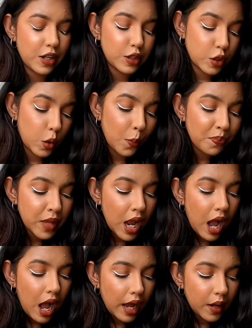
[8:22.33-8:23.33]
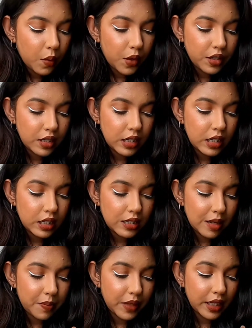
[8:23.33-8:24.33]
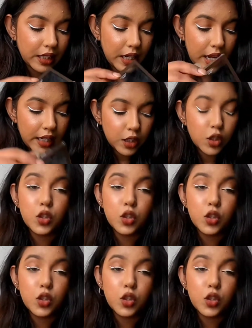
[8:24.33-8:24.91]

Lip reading: So I wanted something that I can